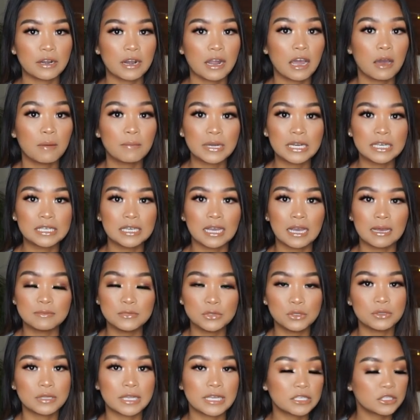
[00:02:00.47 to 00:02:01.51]
how many
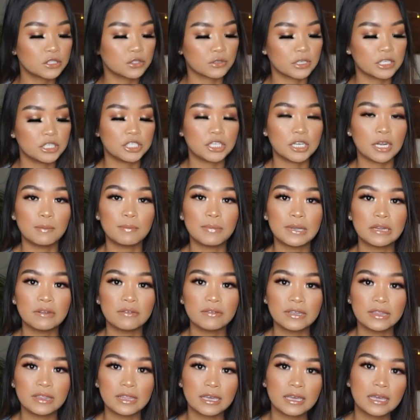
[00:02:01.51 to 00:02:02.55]
times you like scrunch it up and
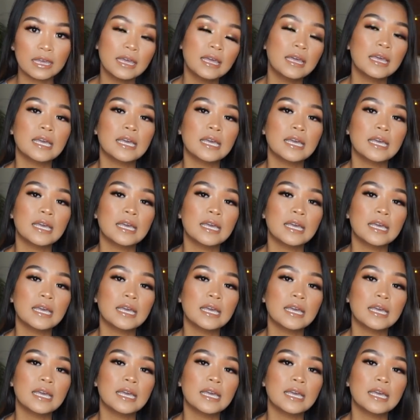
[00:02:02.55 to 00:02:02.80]
everything.